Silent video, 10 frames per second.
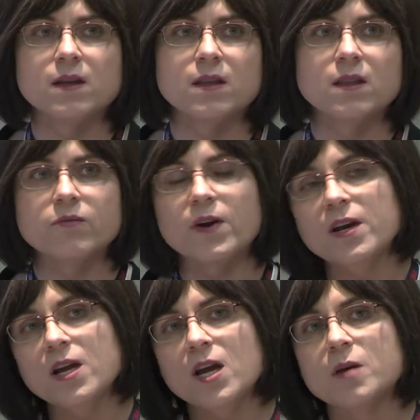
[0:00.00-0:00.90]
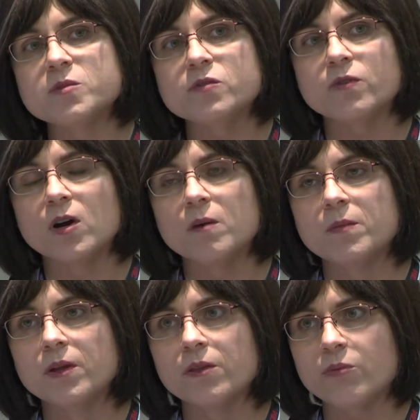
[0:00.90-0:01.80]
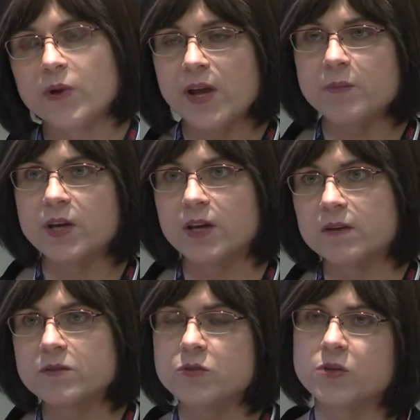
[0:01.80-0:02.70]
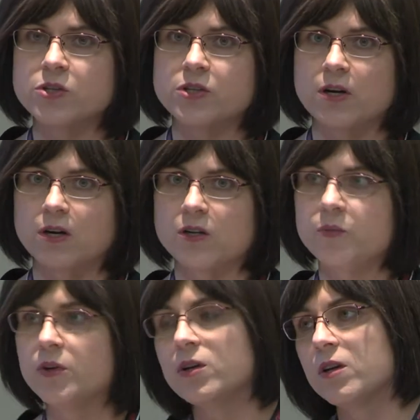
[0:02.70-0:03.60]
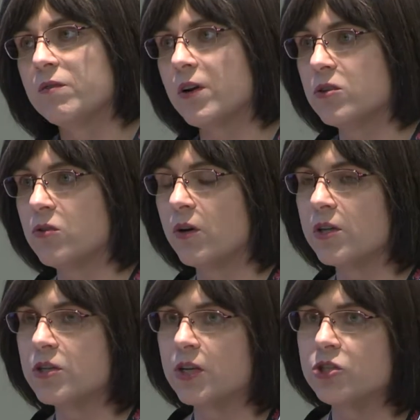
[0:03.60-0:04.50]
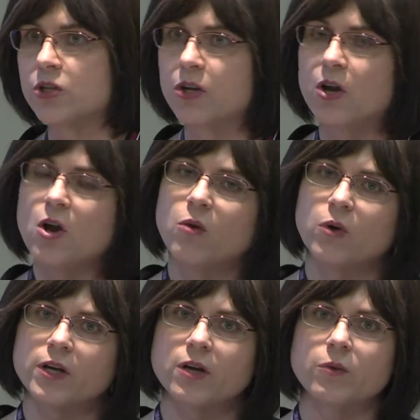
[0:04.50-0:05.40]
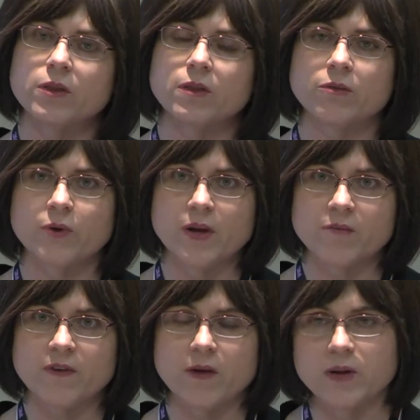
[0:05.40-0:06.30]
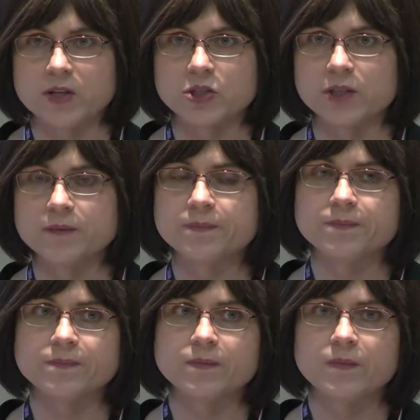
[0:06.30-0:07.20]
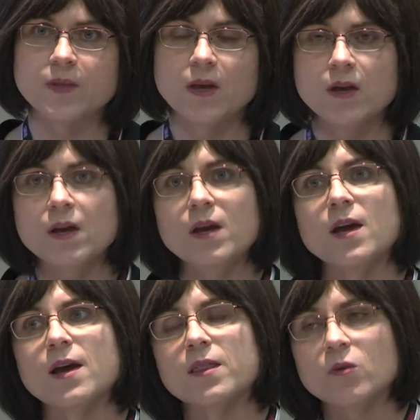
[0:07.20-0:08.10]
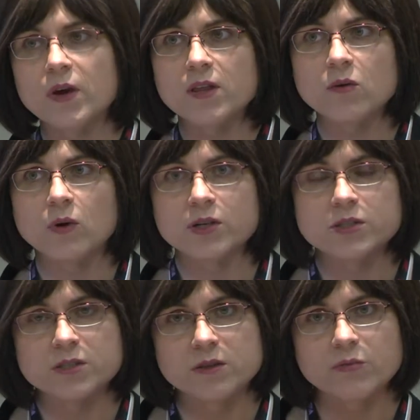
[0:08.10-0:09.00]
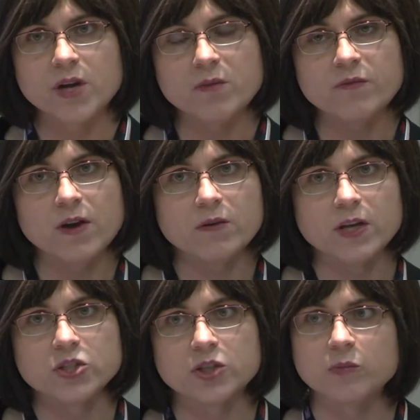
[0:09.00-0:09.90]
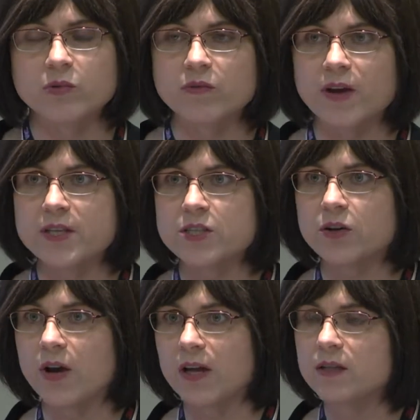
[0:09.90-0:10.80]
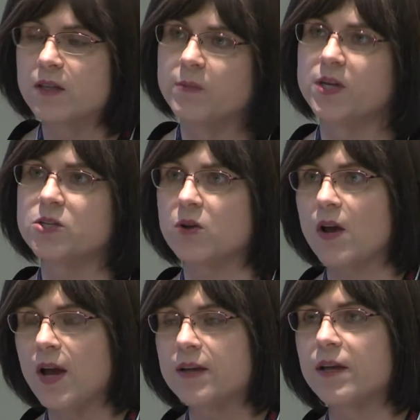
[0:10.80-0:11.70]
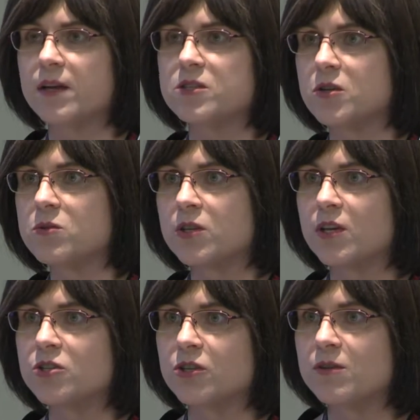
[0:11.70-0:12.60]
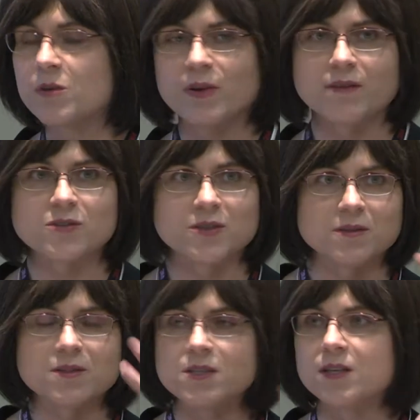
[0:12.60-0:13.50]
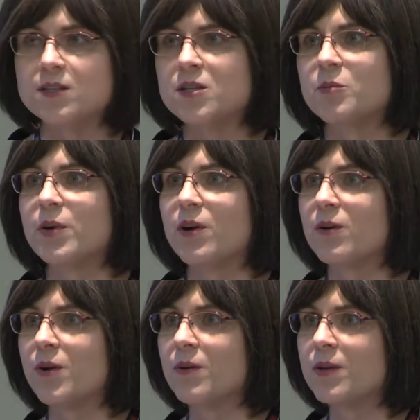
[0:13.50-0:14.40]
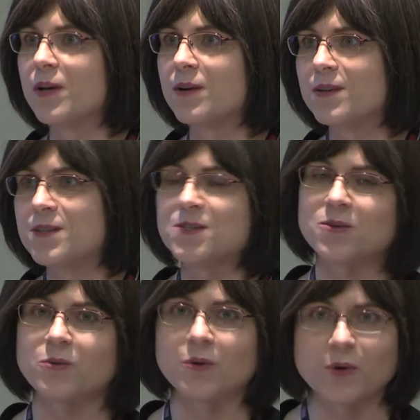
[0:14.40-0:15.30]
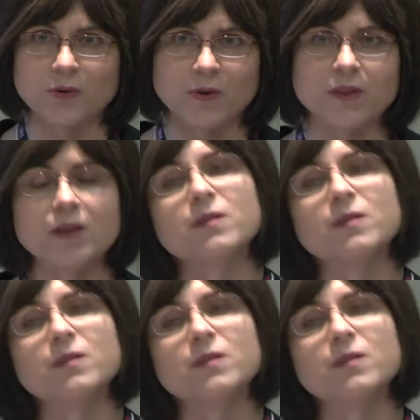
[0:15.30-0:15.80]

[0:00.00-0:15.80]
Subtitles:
the funding comes from 3M Gives, which is our community affairs organization, working with the 3M Foundation. And the way that it works is the 3M Foundation provides a grant to the Minnesota High Tech Association. You may have seen Tim Barrett around here. He's who we work with at